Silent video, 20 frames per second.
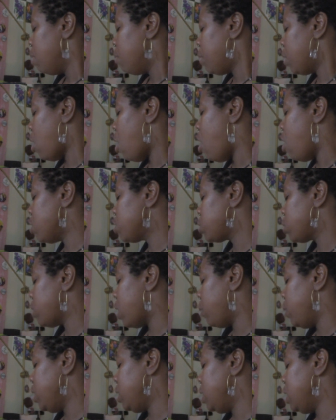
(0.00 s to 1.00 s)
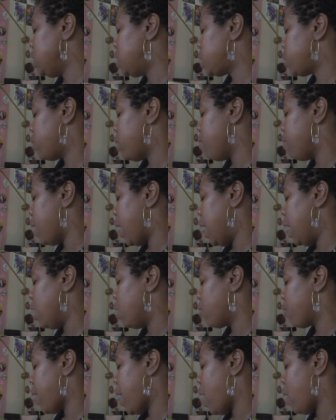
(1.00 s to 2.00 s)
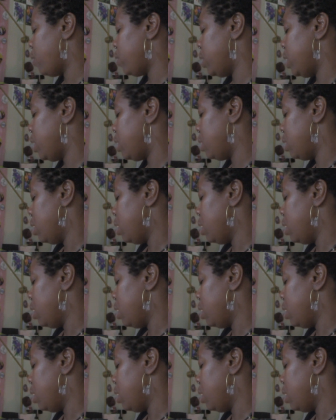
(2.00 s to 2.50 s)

But also that we need to remain grounded.